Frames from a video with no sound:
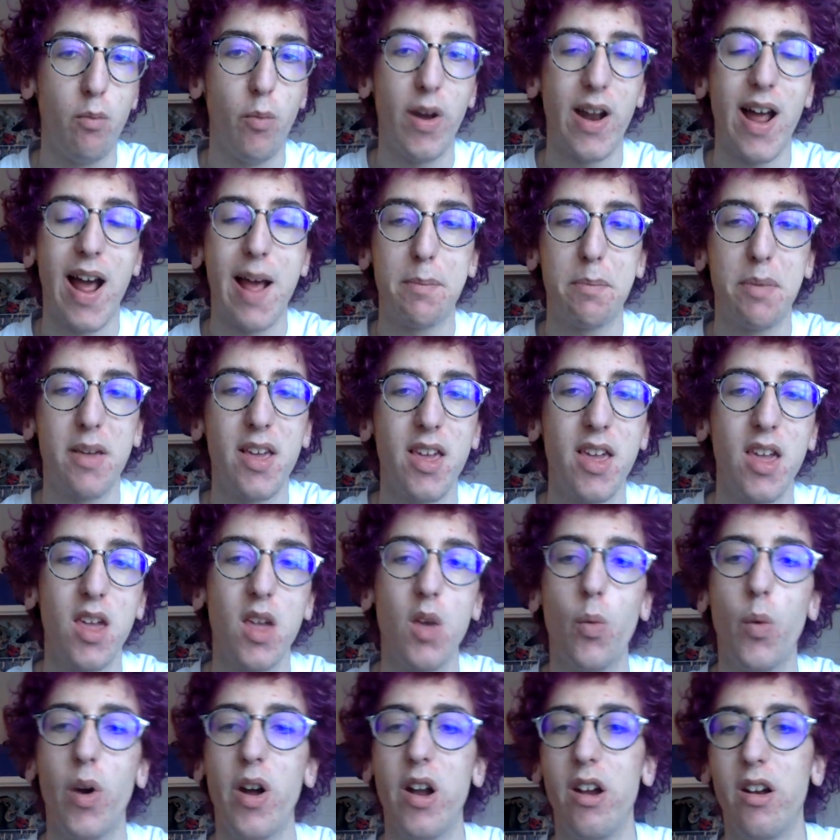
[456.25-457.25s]
what
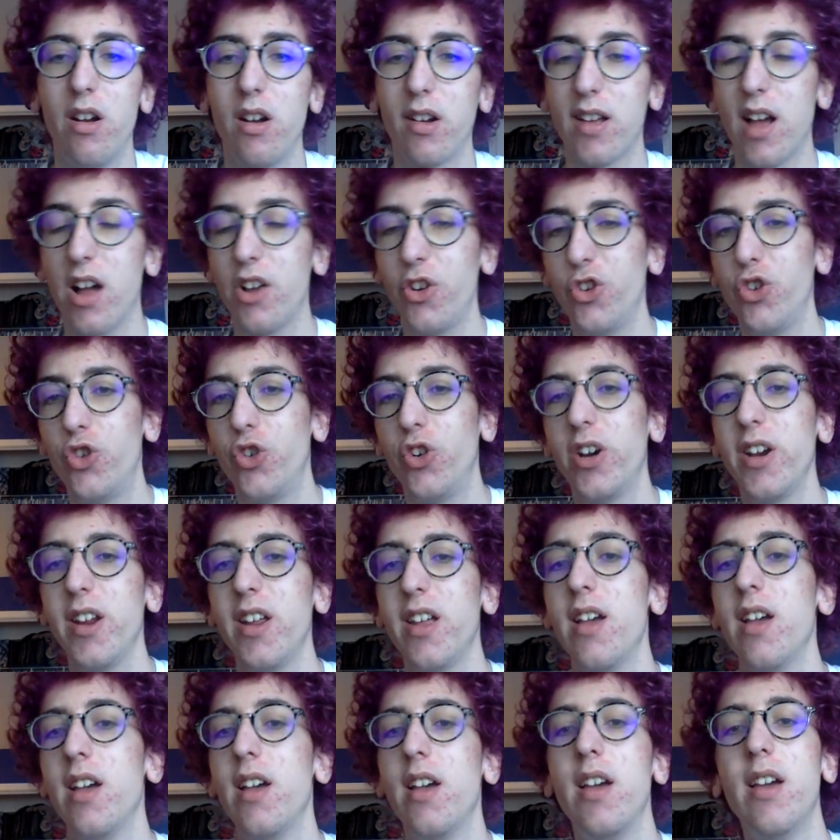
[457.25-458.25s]
IP, what
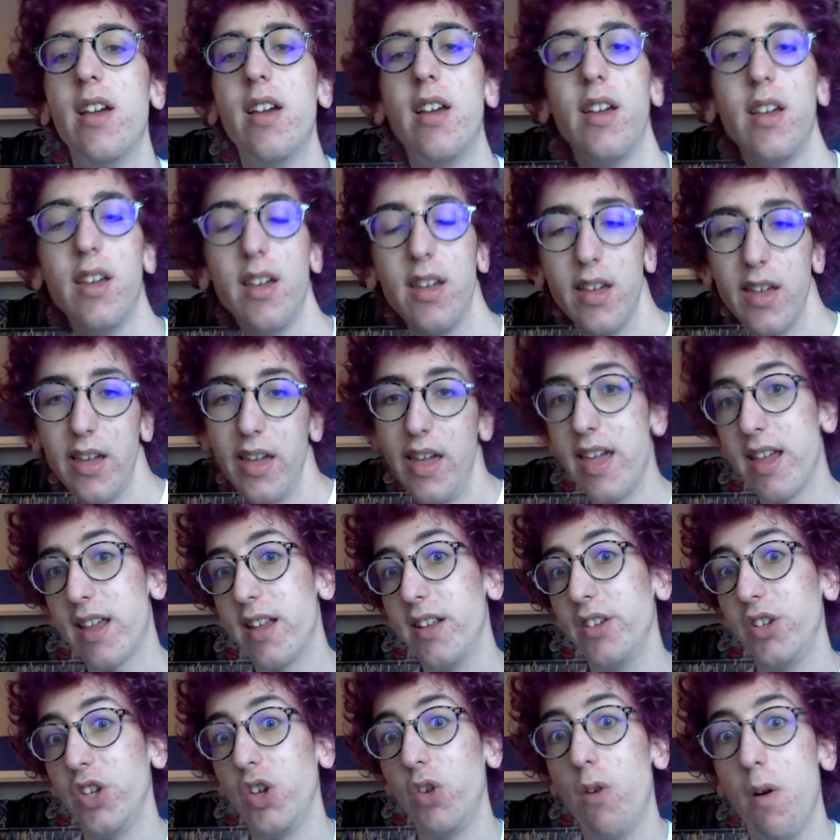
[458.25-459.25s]
country. It
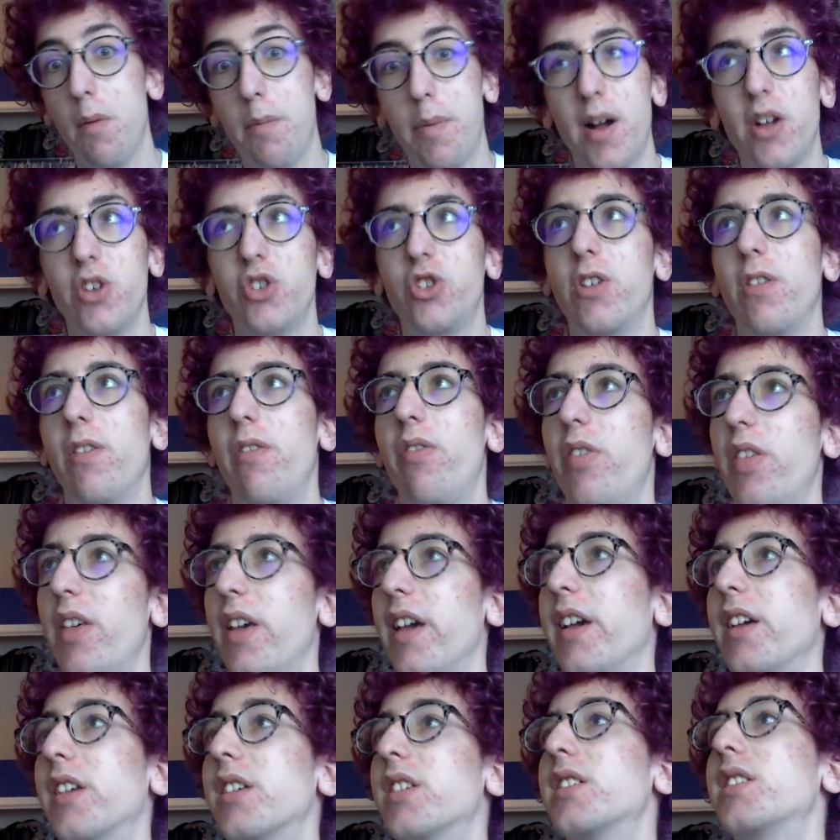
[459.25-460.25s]
can do a bunch of
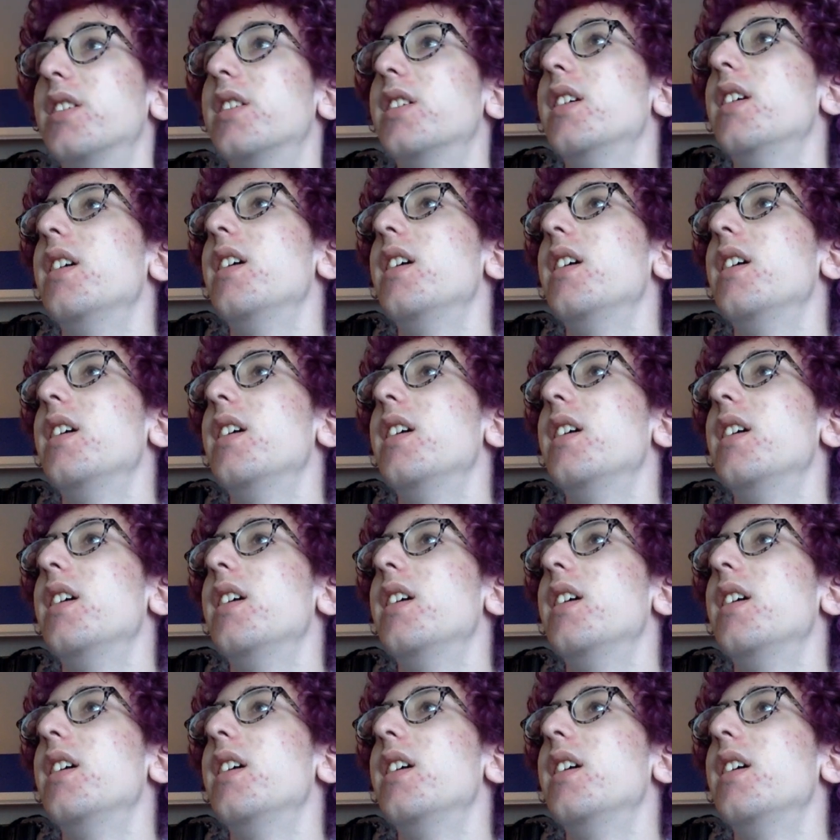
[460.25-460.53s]
things.